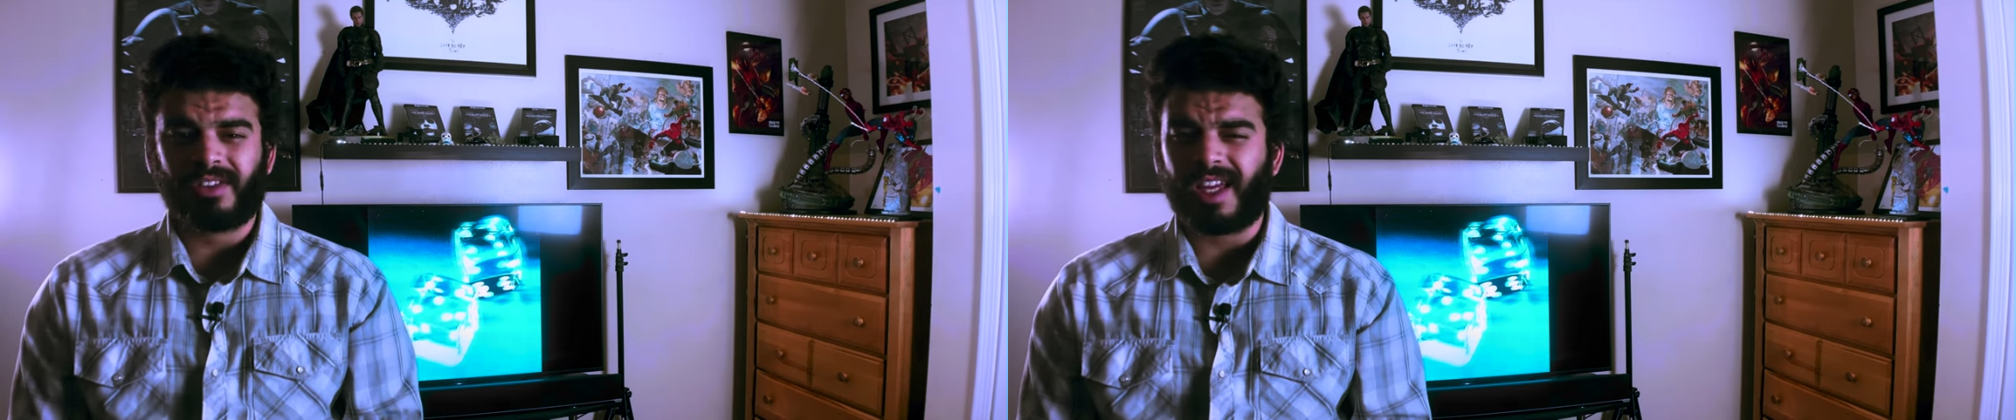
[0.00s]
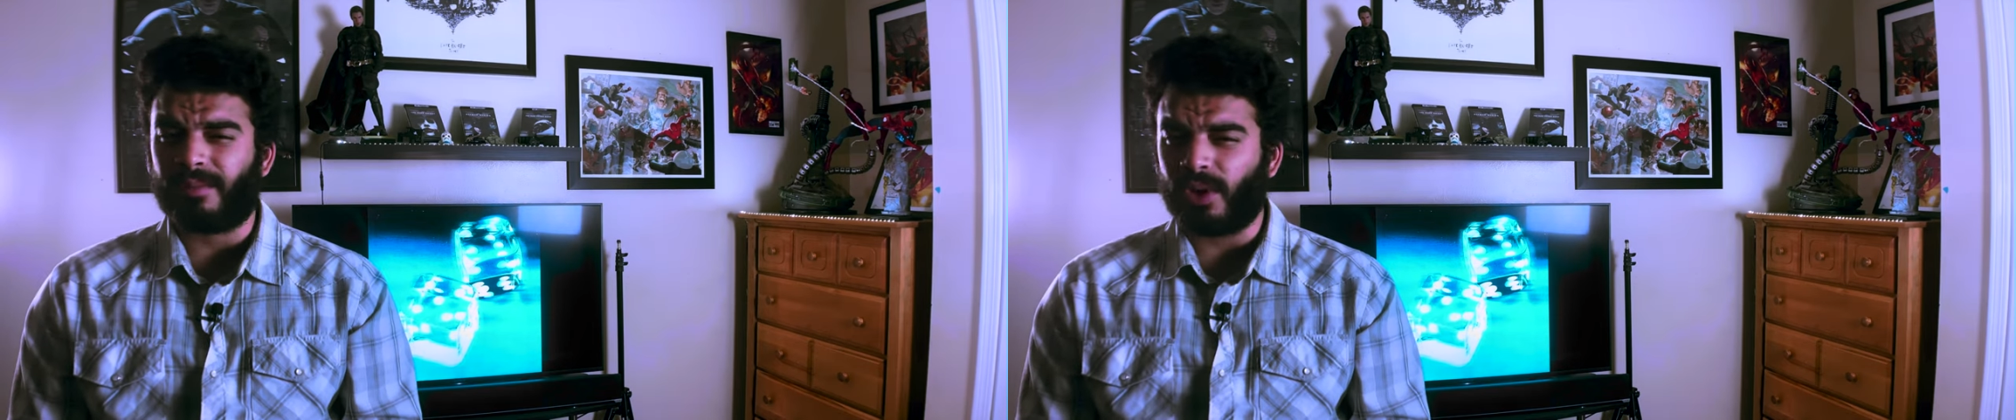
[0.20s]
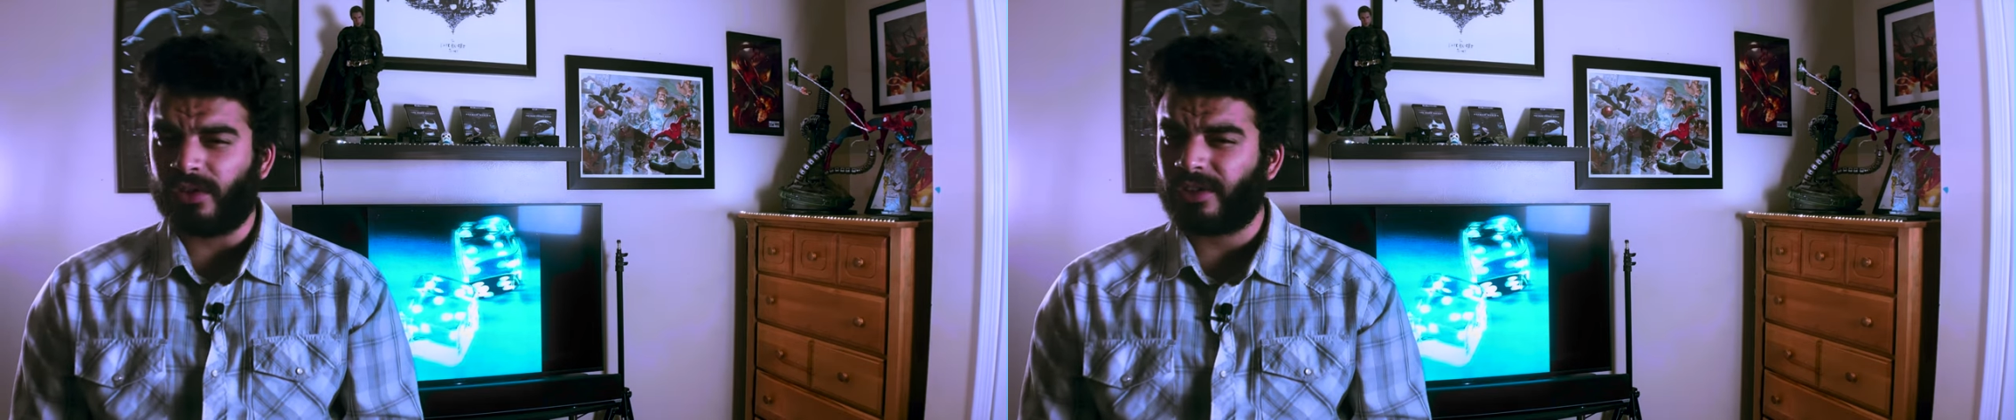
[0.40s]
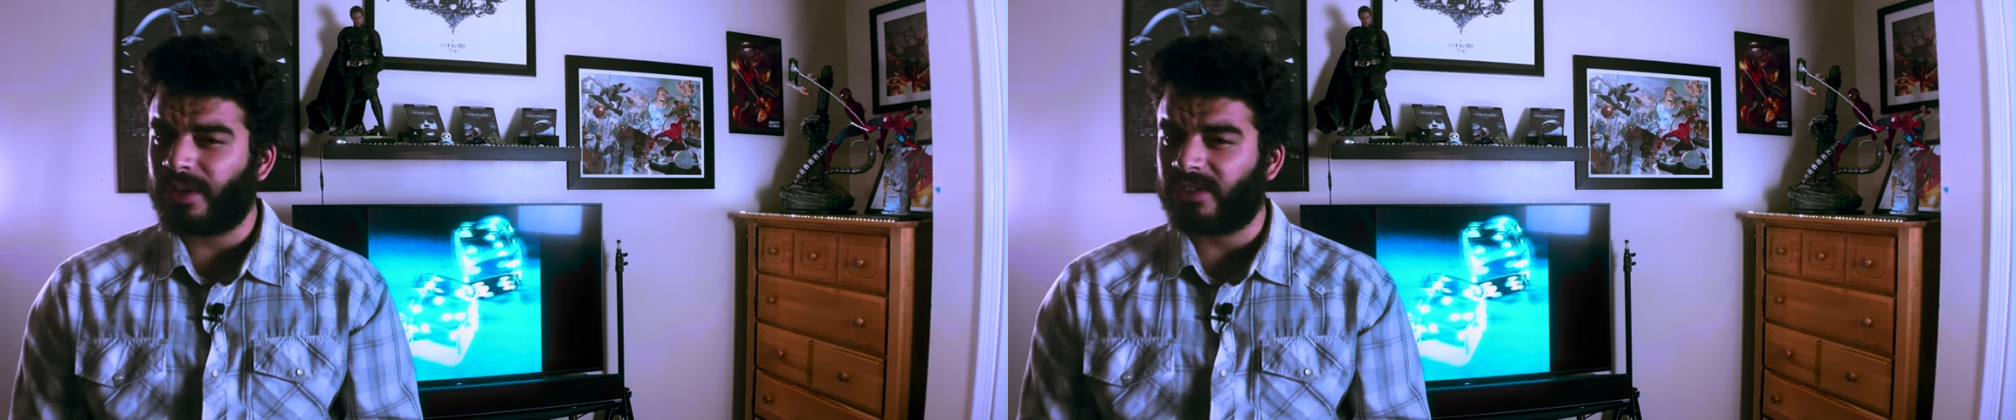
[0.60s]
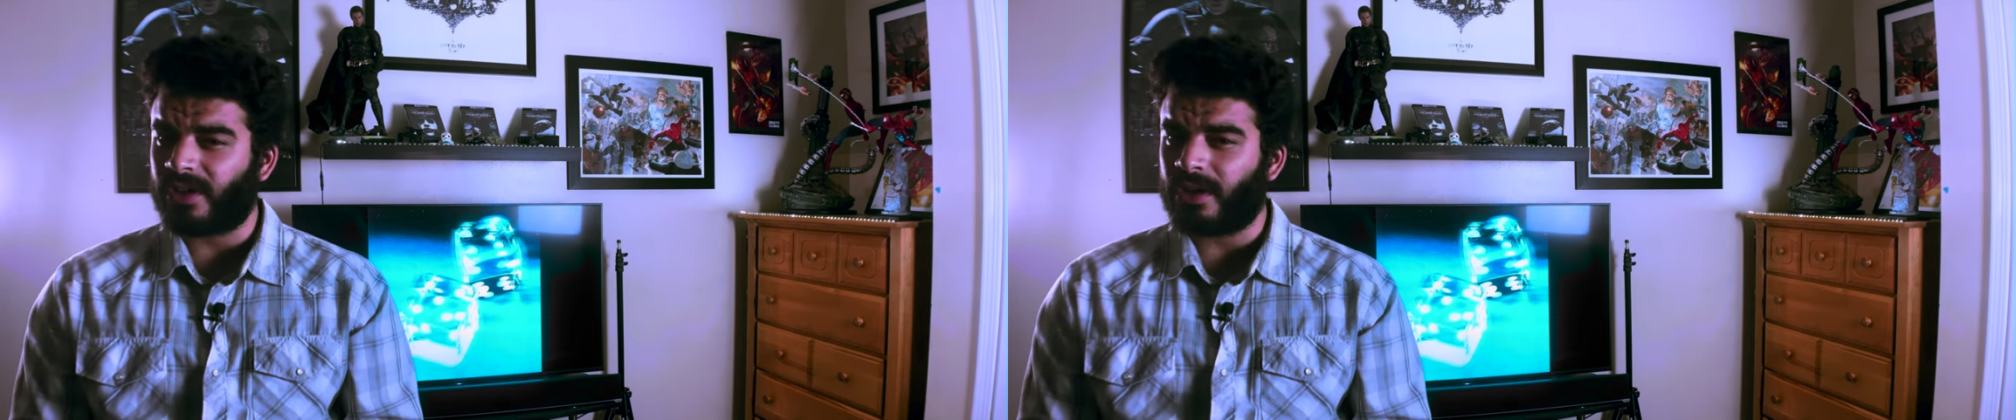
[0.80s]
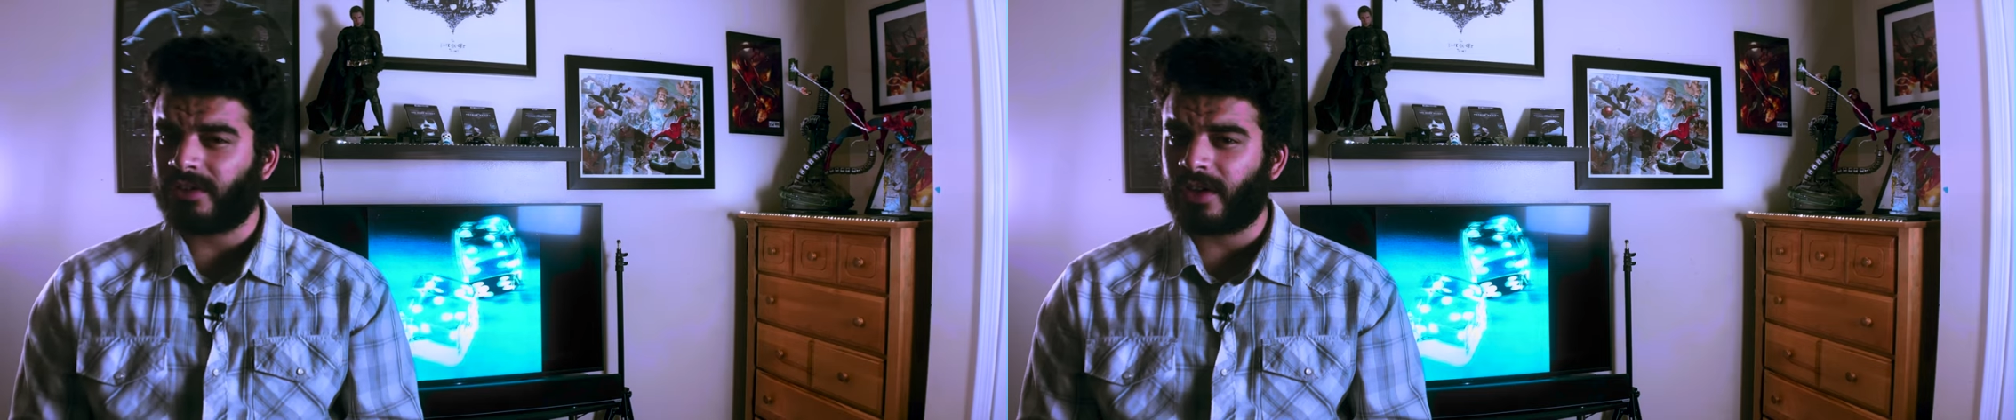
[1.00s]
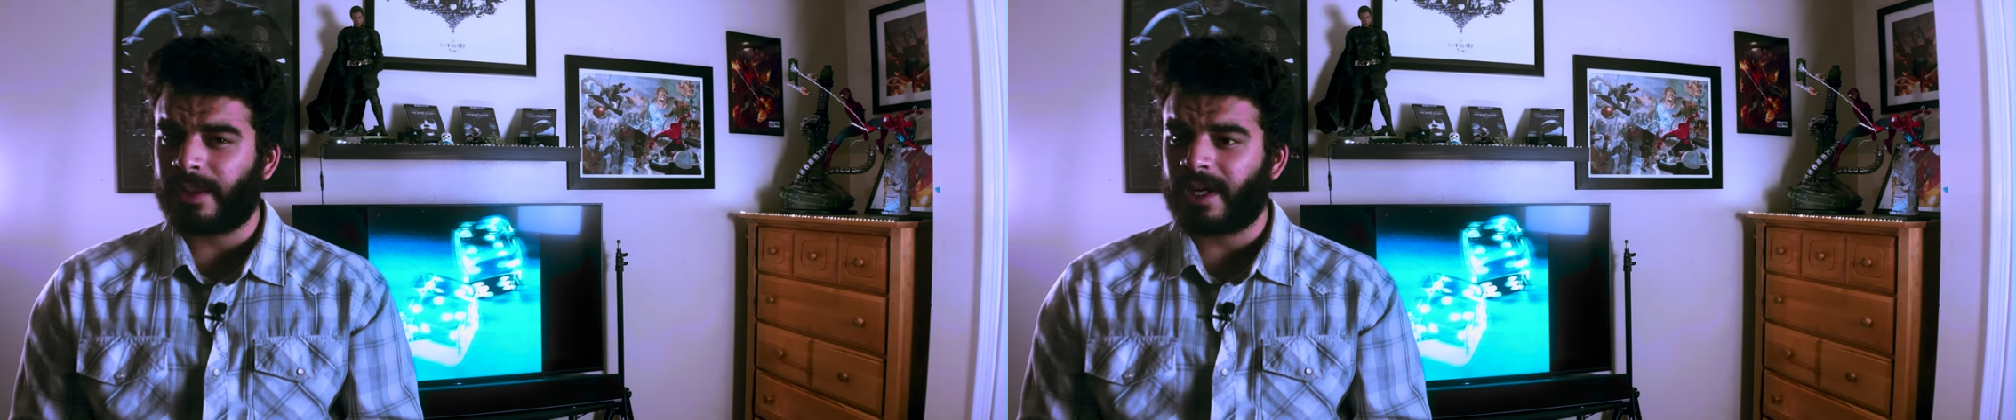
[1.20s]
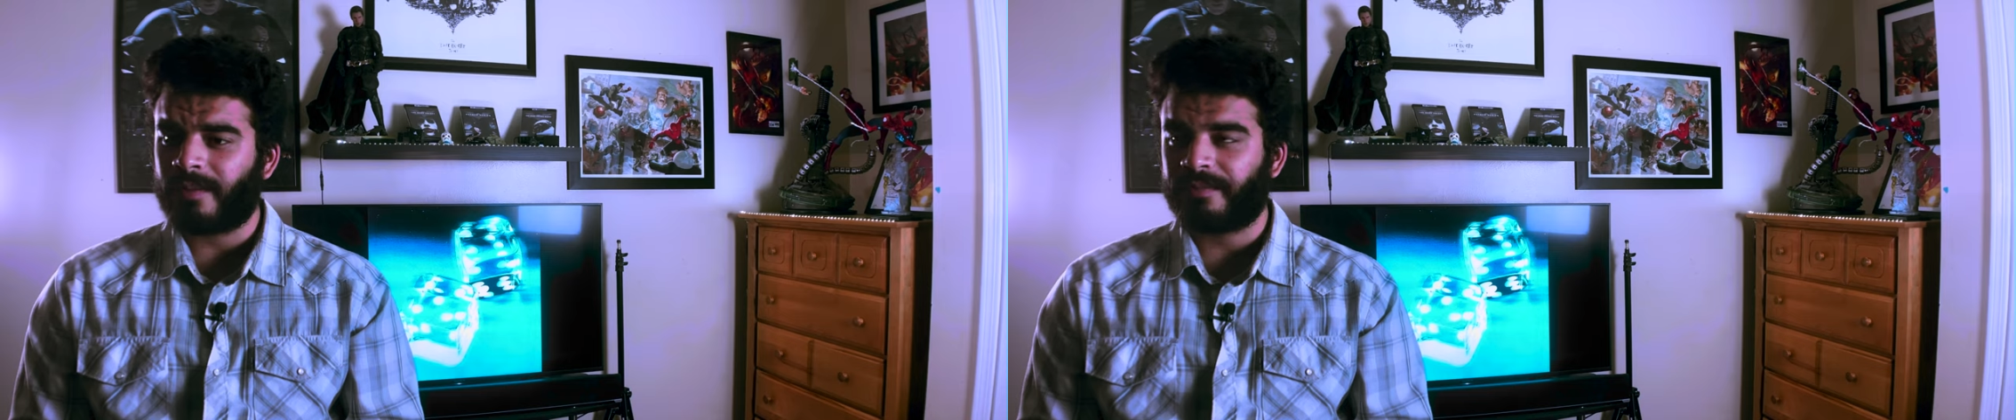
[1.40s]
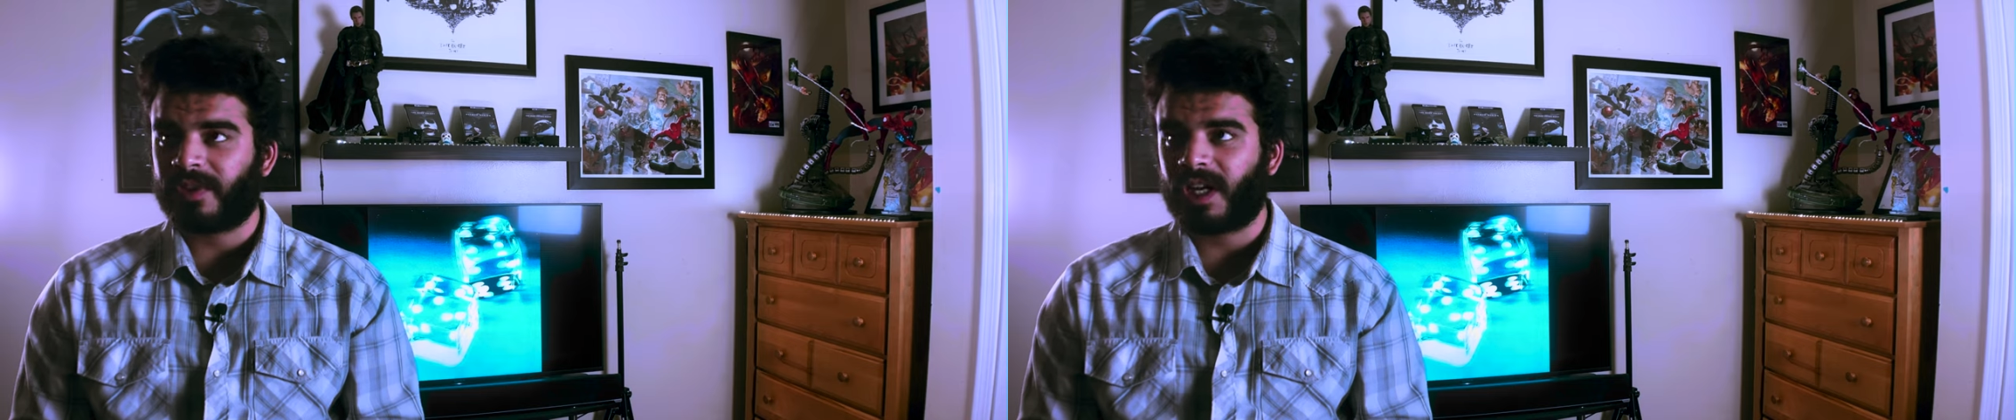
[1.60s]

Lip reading: And most of the songs on there,